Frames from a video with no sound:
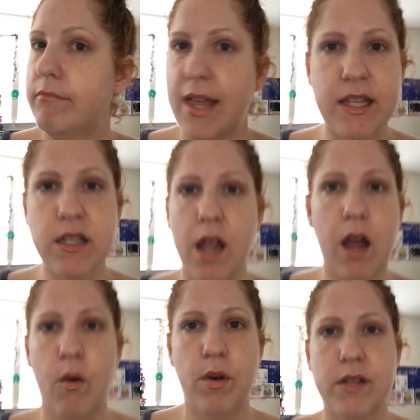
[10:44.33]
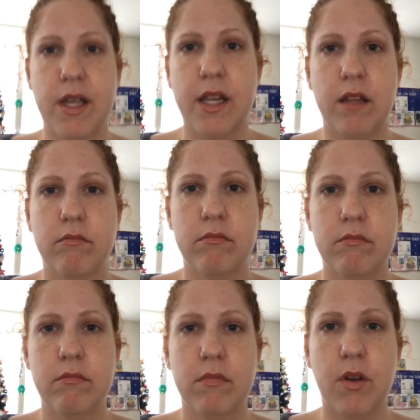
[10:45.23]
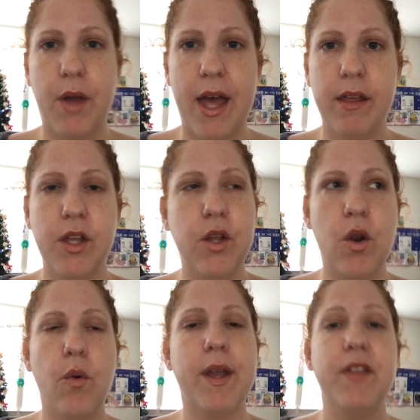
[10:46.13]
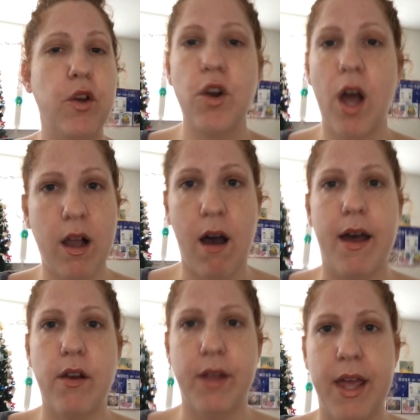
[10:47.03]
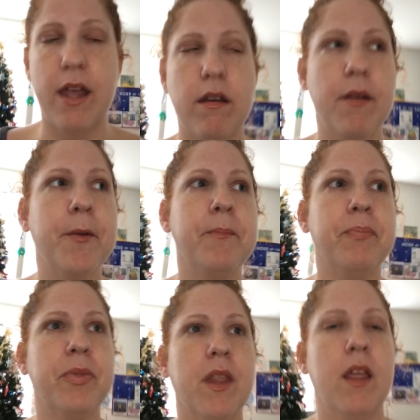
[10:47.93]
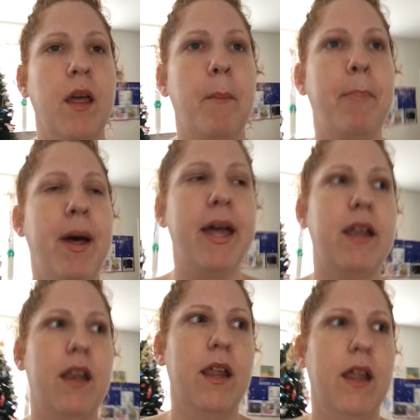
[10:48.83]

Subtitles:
that's not how it works, honey. Okay? You're not God, again. But